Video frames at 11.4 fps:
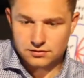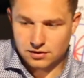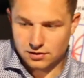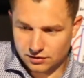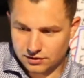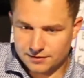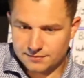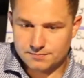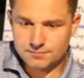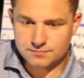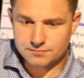Okay.
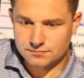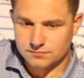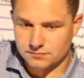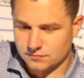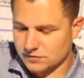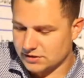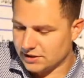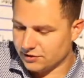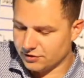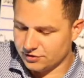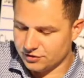Sound
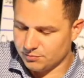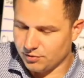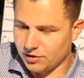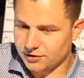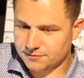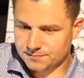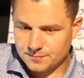good to you, Polly?